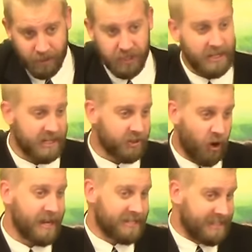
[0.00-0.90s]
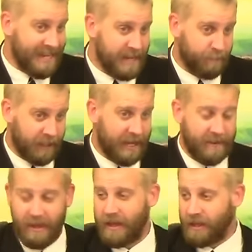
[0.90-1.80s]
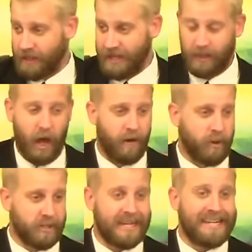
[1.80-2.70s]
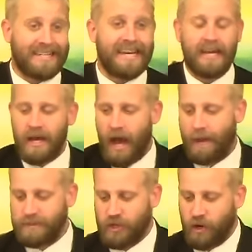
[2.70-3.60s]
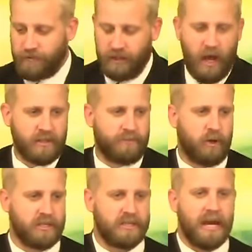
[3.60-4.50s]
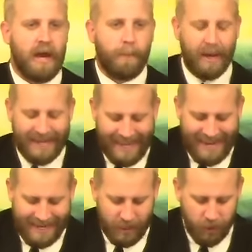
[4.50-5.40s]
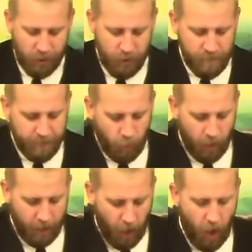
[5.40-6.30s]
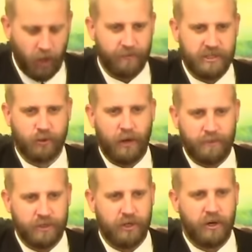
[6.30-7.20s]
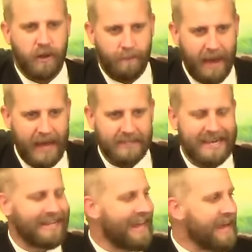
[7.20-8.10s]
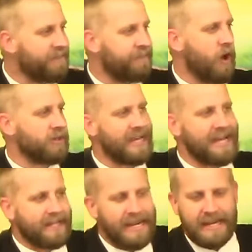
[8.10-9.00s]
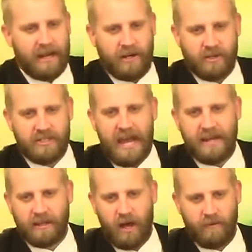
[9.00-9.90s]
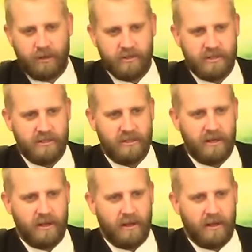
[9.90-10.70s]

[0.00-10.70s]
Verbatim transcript: Jesus Christ did believe in the law of Moses. He did observe the laws of Moses, but he knew what all of the scripture meant, and they, fault, they, they didn't understand the law of Moses.